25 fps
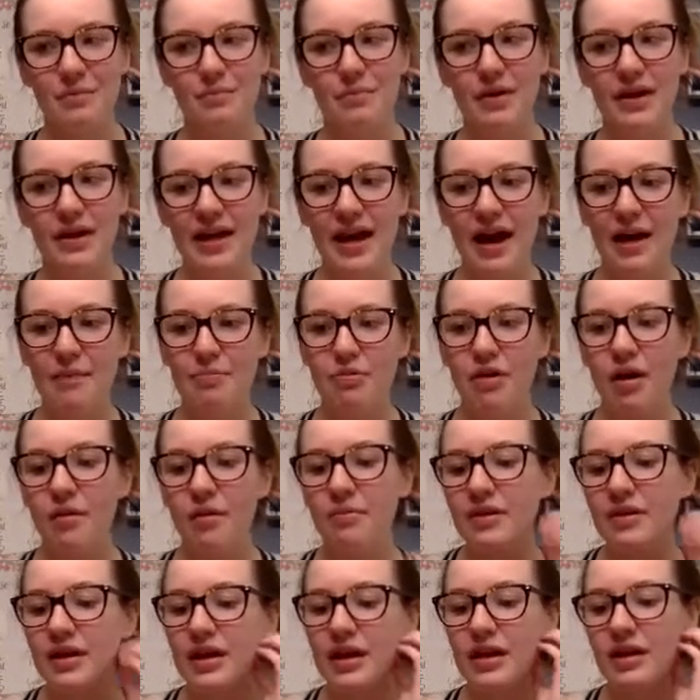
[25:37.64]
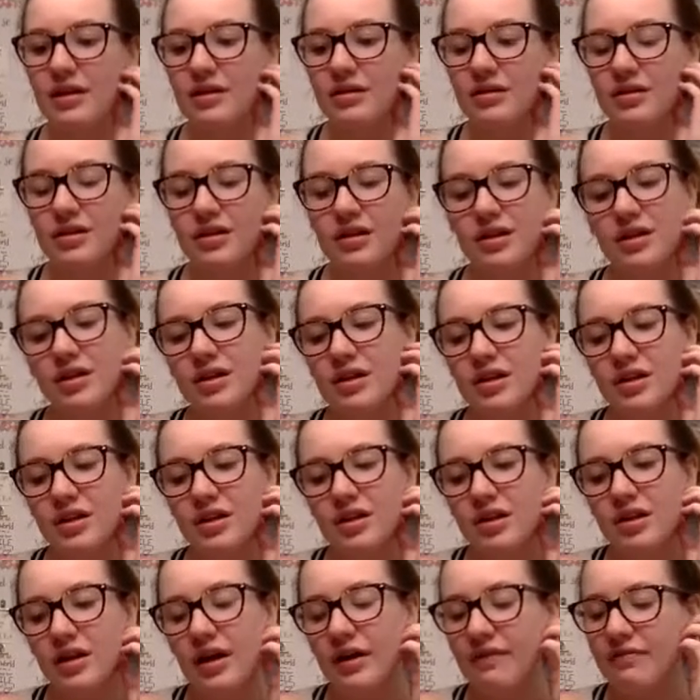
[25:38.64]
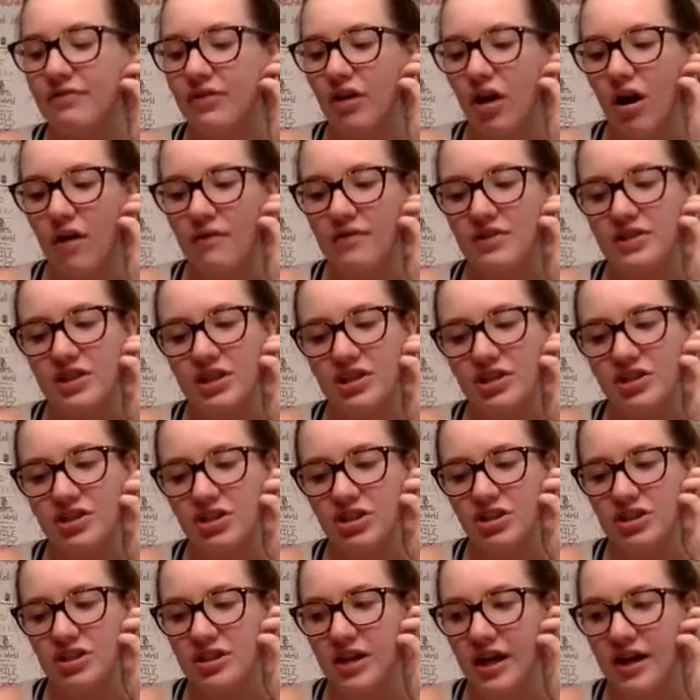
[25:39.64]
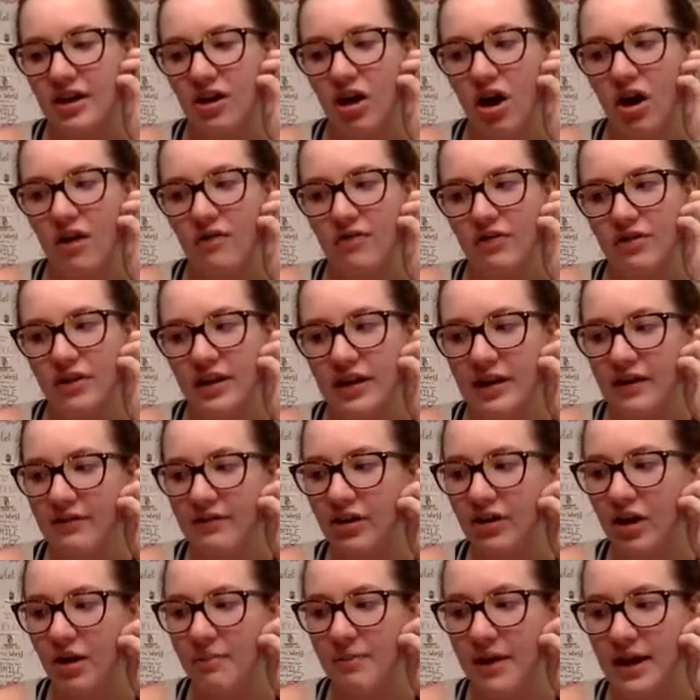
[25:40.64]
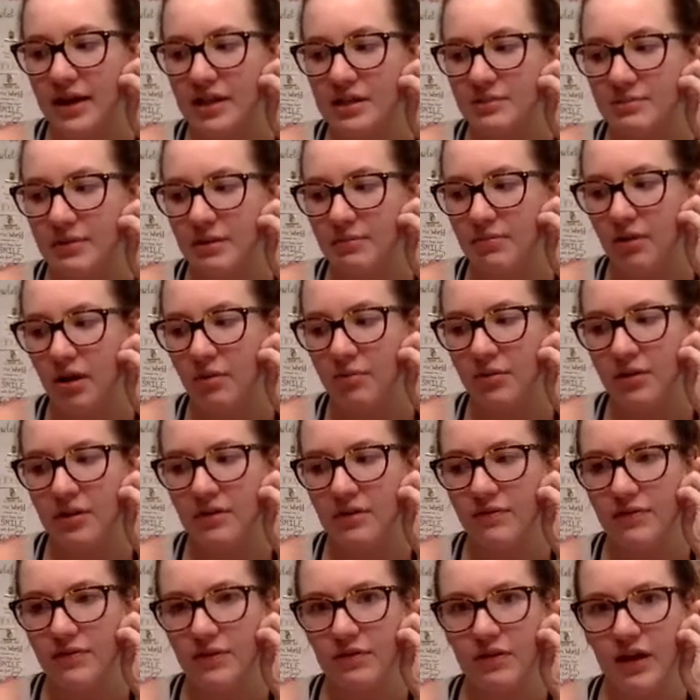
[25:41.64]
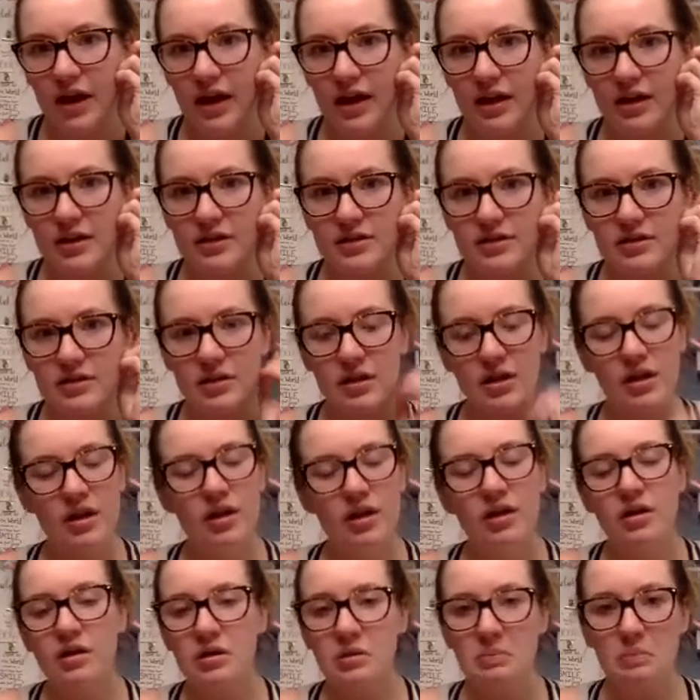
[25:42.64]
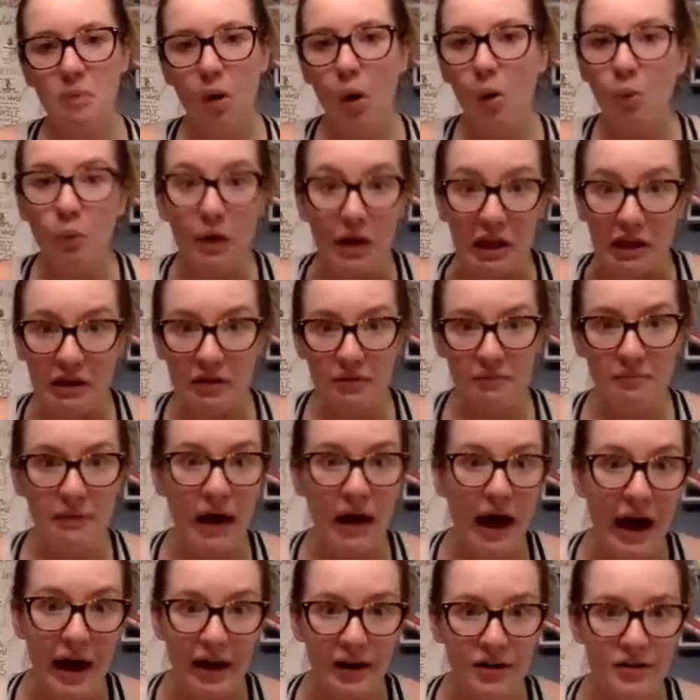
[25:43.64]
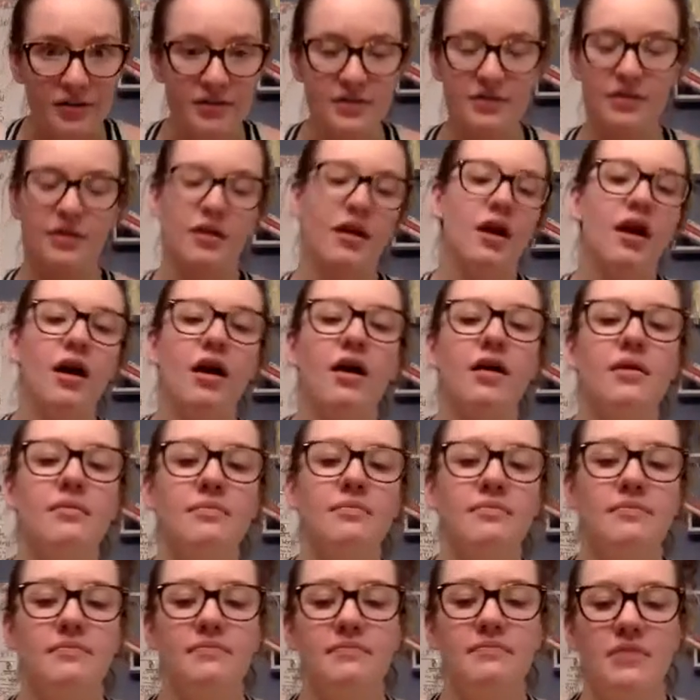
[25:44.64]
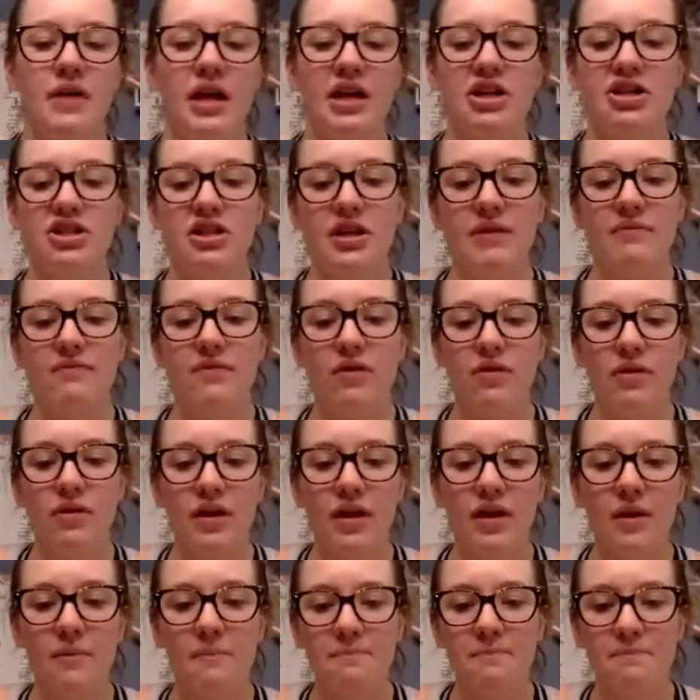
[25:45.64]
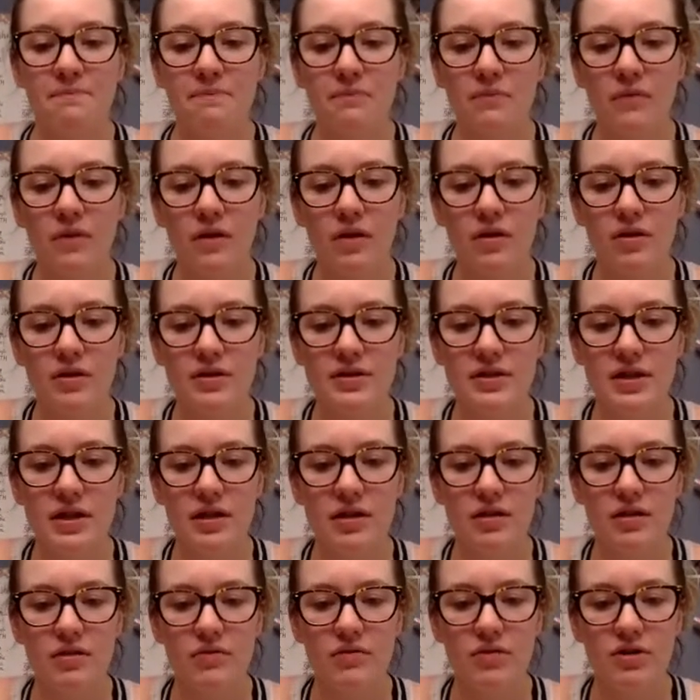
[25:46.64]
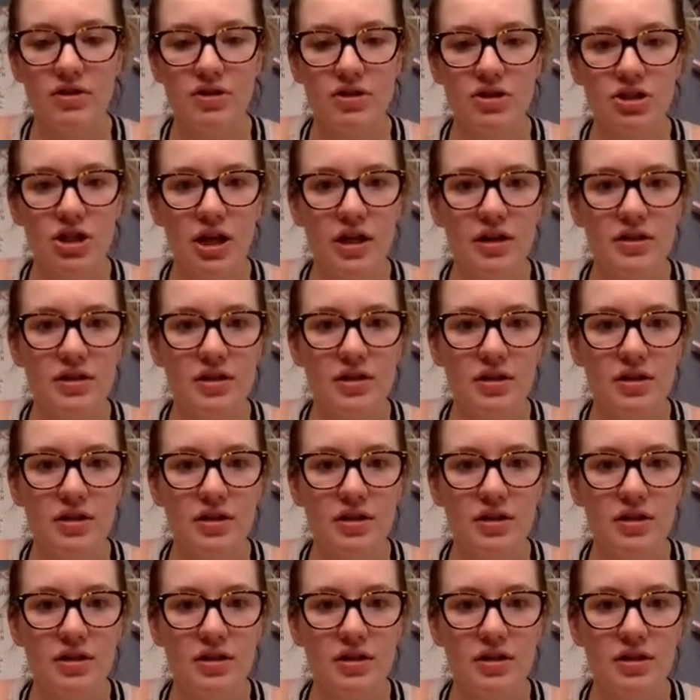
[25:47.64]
But yeah, probably if the conversation just died off or they never got back to me, probably a few days, a week max. I just keep following up. Let's see. Where's the chat?